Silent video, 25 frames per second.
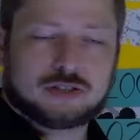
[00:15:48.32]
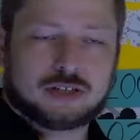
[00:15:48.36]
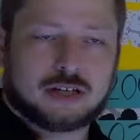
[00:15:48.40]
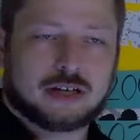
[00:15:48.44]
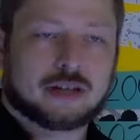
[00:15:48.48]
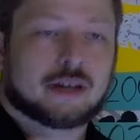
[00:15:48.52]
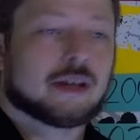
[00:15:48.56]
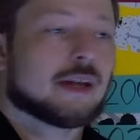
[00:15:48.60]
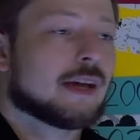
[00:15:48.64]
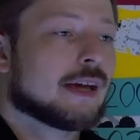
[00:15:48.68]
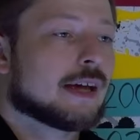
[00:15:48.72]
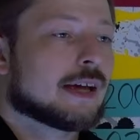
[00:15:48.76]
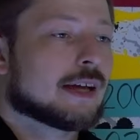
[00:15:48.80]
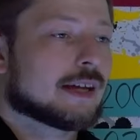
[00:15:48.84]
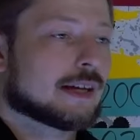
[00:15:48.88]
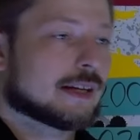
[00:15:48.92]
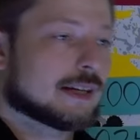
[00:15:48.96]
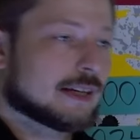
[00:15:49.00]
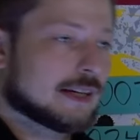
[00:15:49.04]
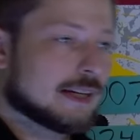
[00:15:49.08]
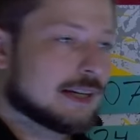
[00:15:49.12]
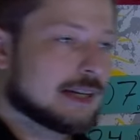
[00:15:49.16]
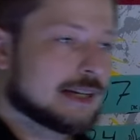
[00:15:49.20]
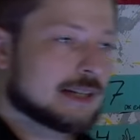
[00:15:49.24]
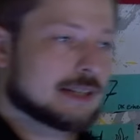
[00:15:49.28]
said
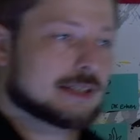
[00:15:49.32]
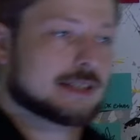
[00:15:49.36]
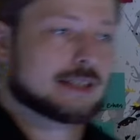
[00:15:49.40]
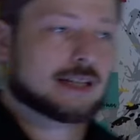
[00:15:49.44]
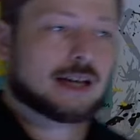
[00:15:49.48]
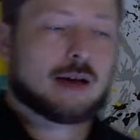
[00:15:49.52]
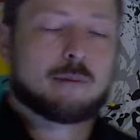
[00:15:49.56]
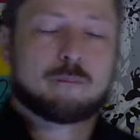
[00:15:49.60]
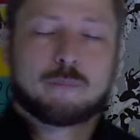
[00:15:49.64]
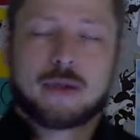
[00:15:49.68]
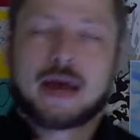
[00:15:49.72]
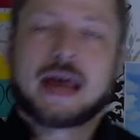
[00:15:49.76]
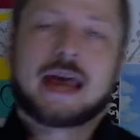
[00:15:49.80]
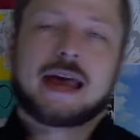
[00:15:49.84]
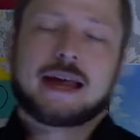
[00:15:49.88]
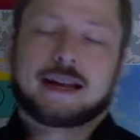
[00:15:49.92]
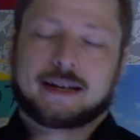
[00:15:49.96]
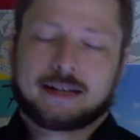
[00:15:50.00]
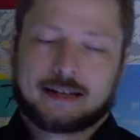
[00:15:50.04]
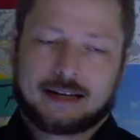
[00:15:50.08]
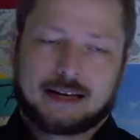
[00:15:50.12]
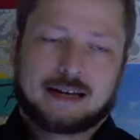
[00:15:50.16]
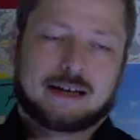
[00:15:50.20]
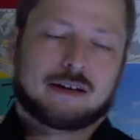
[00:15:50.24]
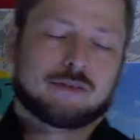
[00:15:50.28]
it's a
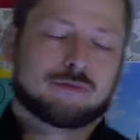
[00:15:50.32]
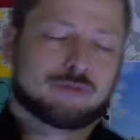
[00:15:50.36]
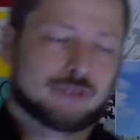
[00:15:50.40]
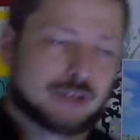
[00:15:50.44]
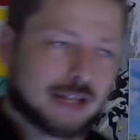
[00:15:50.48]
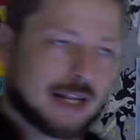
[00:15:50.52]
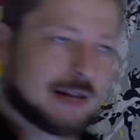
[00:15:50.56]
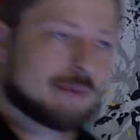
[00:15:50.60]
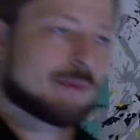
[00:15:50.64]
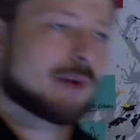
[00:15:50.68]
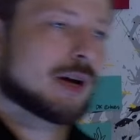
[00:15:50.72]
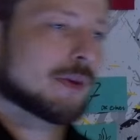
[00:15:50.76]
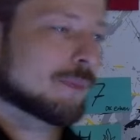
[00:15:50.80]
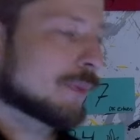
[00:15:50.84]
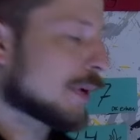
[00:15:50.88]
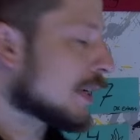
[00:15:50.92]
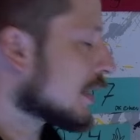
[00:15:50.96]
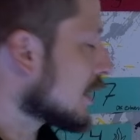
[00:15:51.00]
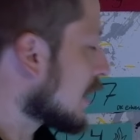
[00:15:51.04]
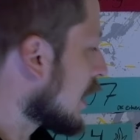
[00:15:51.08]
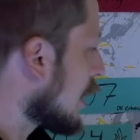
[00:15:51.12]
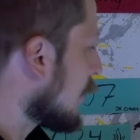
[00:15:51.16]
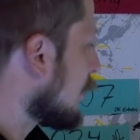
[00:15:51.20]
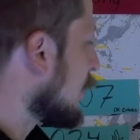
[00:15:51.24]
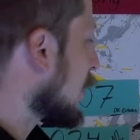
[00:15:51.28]
bad day for Denmark,
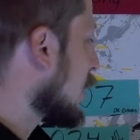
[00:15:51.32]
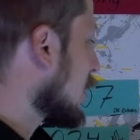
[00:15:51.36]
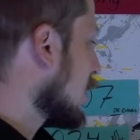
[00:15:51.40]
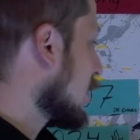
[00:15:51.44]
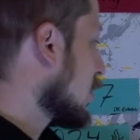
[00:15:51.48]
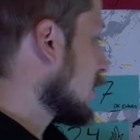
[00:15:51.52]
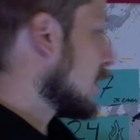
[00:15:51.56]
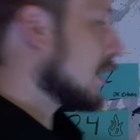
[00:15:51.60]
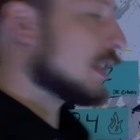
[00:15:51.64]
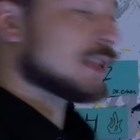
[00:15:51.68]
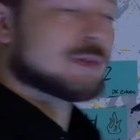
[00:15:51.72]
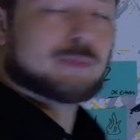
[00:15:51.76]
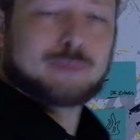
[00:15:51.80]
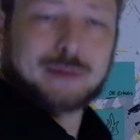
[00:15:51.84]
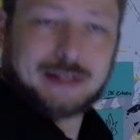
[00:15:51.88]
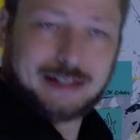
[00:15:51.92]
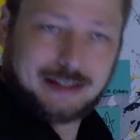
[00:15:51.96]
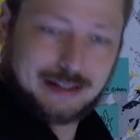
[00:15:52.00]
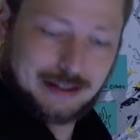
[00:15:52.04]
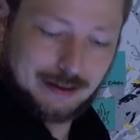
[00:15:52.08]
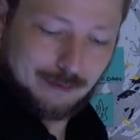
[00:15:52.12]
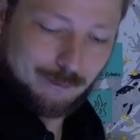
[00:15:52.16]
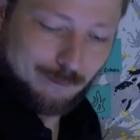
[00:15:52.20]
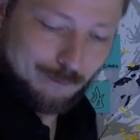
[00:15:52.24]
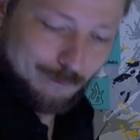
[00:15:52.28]
basically because this
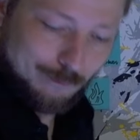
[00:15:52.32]
building